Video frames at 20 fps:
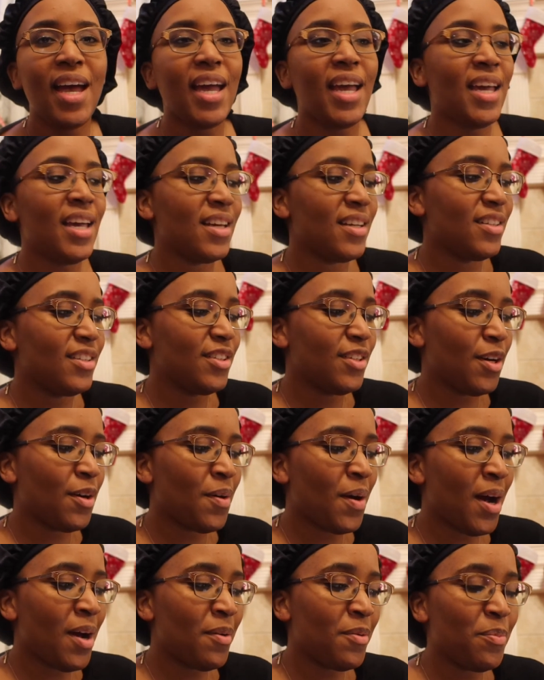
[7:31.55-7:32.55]
And
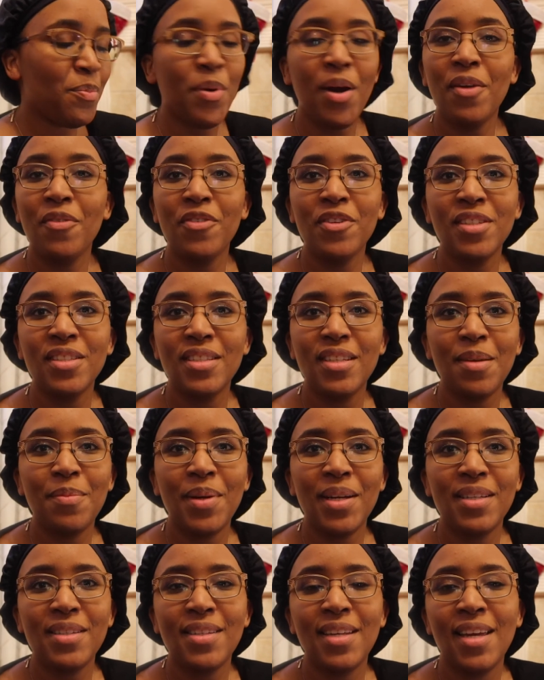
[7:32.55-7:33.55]
so I would reference it
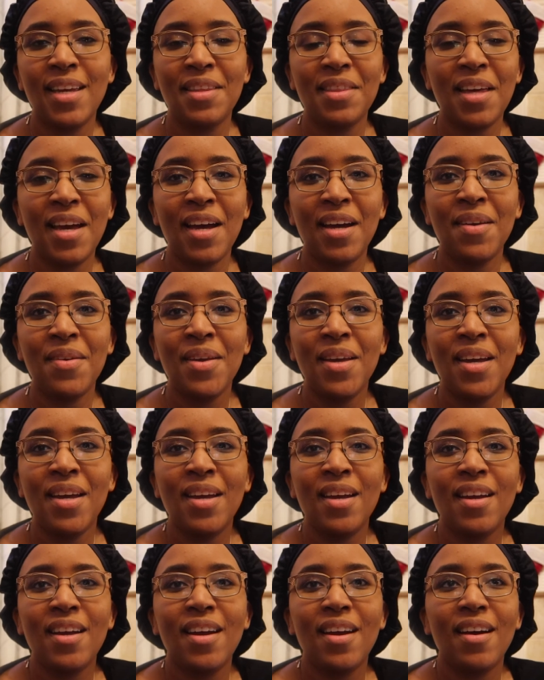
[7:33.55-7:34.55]
by saying that
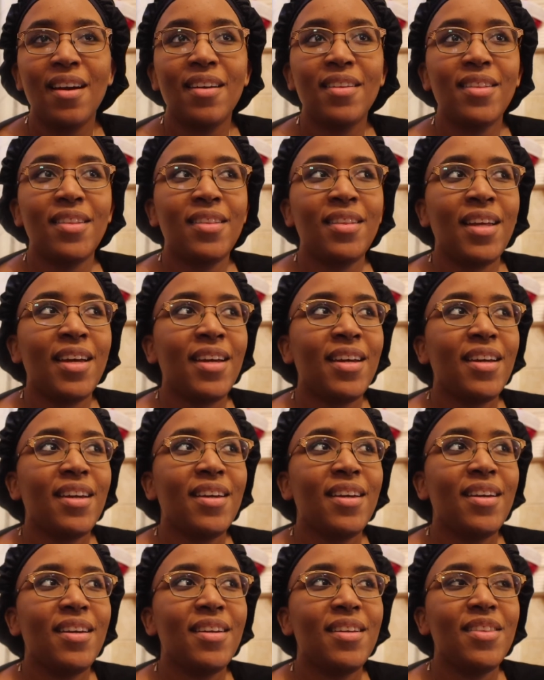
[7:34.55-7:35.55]
like
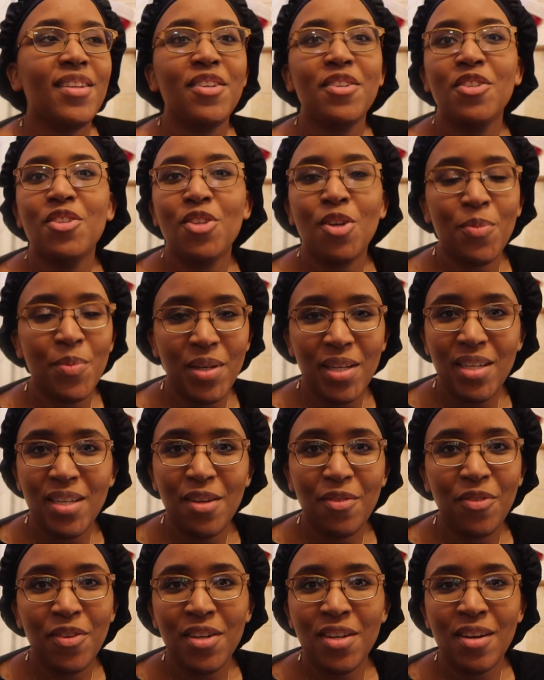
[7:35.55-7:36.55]
there's so many
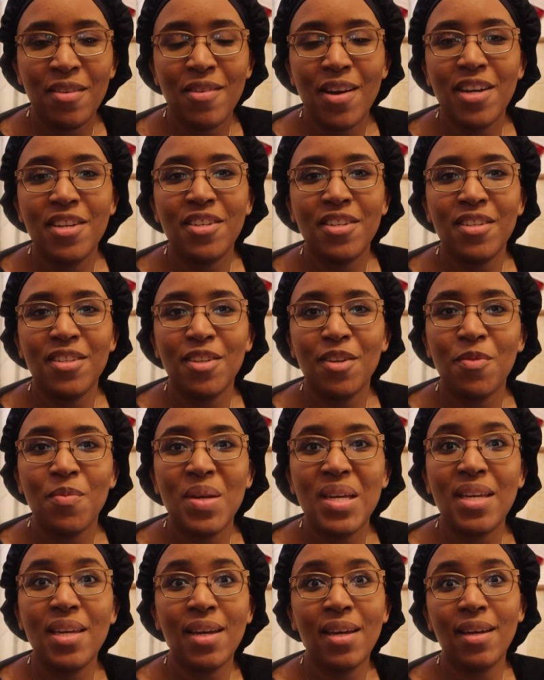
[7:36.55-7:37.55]
different directions our
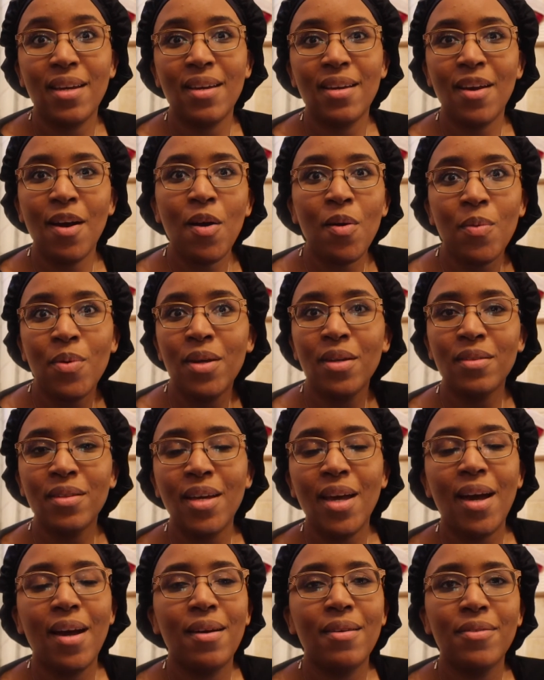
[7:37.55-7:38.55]
weekend can go. We only
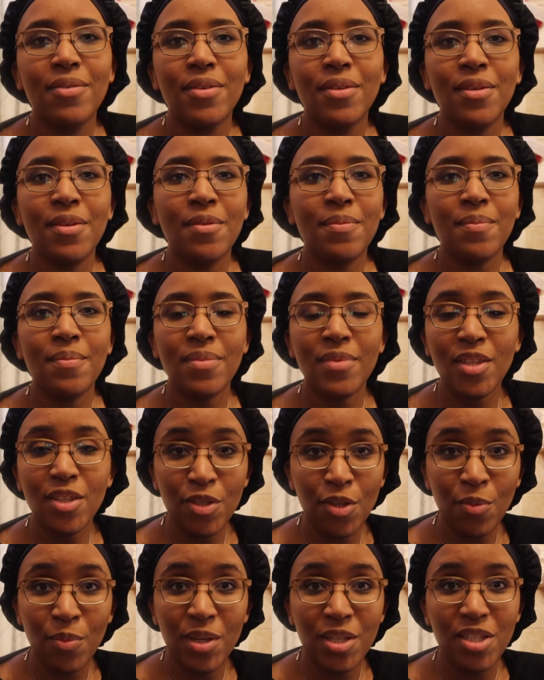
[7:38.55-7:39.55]
have
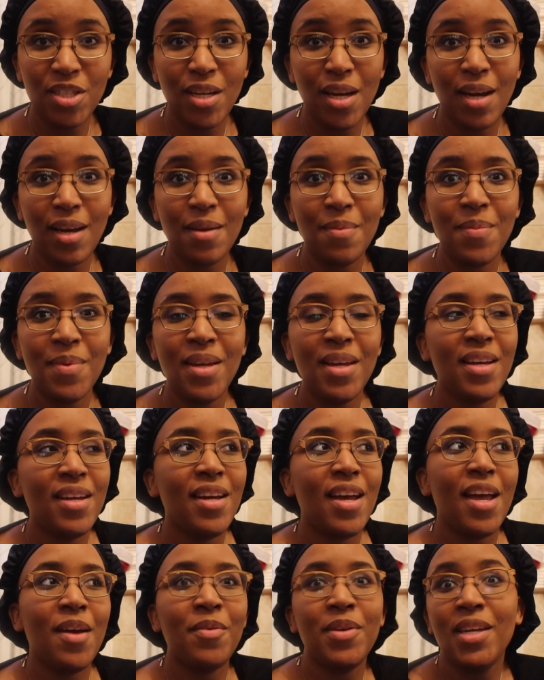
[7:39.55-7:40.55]
so much time
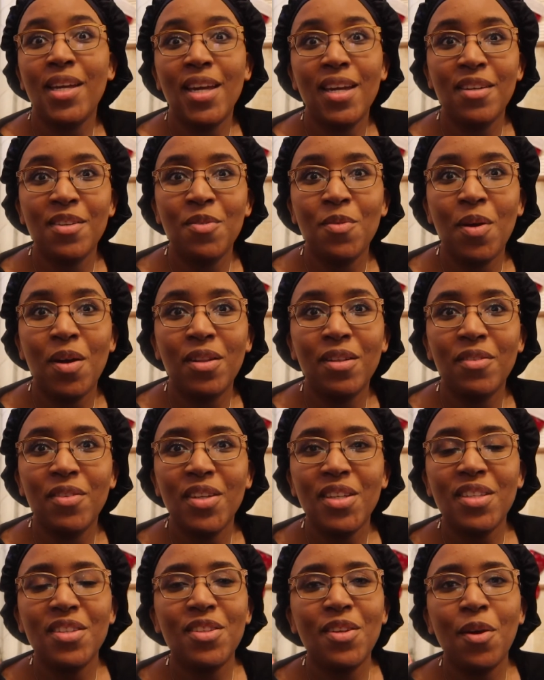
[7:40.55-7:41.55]
and we can't do all of
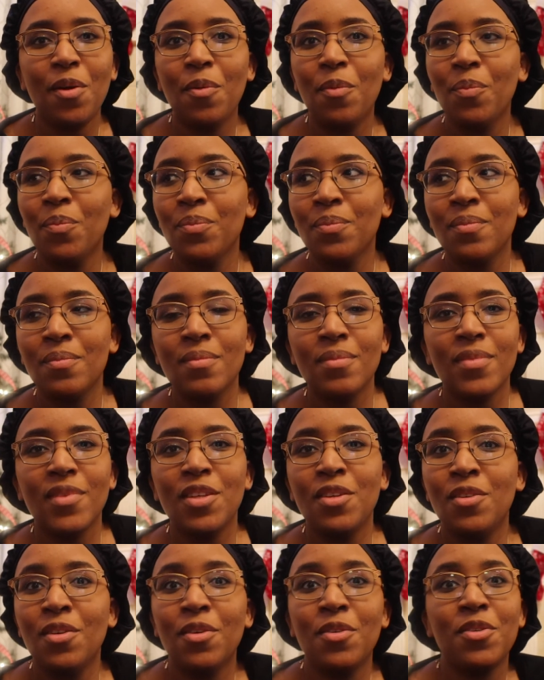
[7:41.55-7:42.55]
it. So
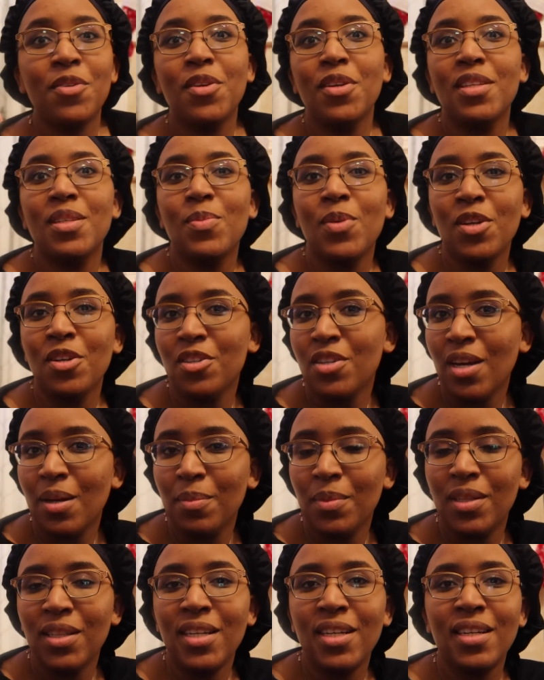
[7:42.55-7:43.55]
you know, you can spend your time
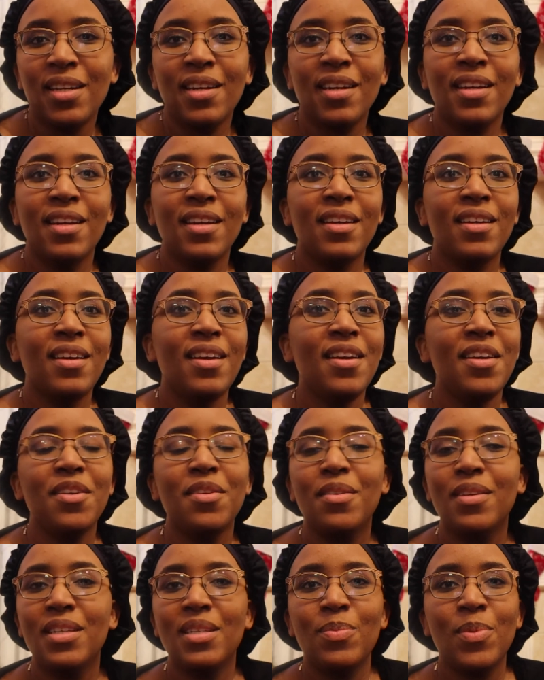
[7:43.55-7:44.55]
cleaning, you
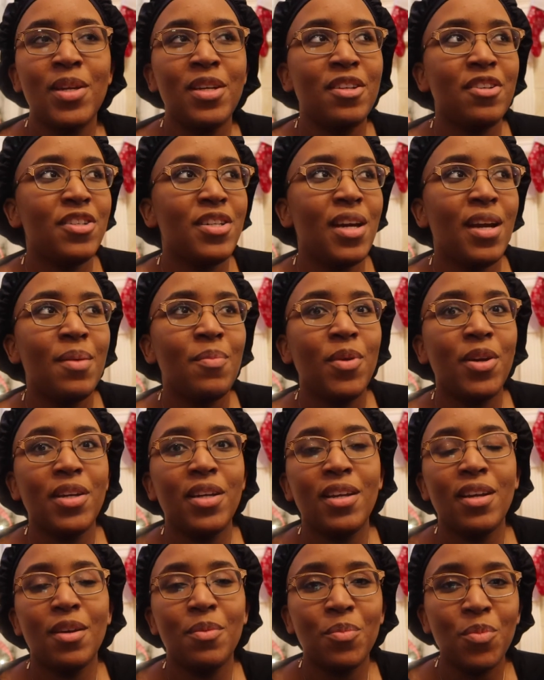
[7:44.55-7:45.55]
can spend your time
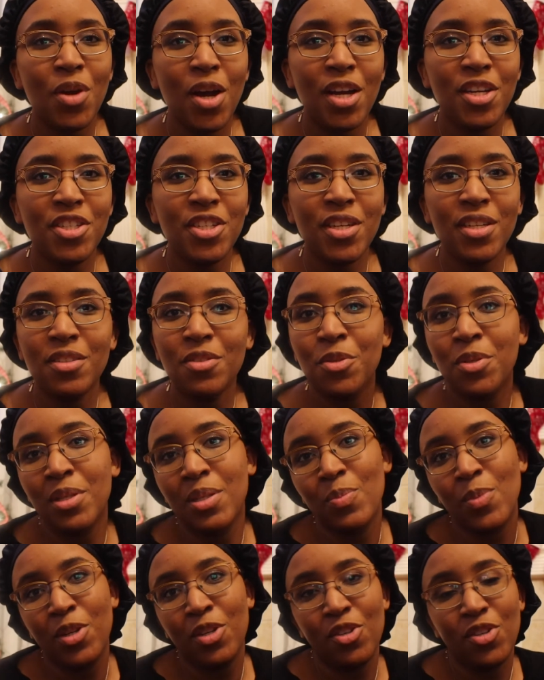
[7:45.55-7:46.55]
working on projects, you can
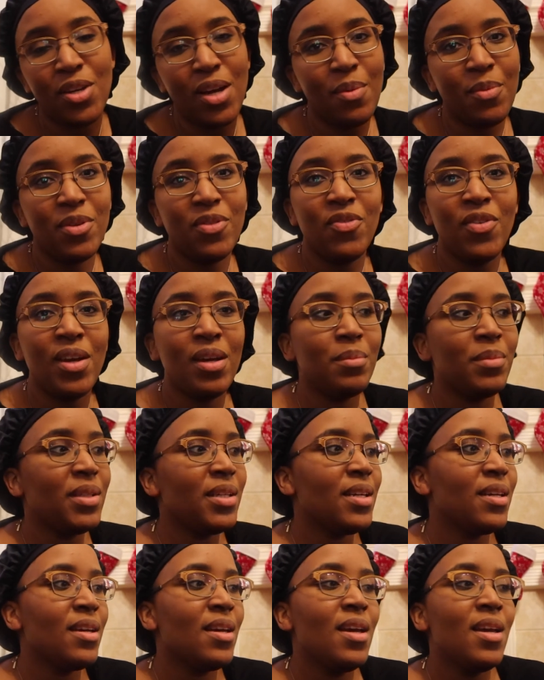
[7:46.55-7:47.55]
spend your time with family,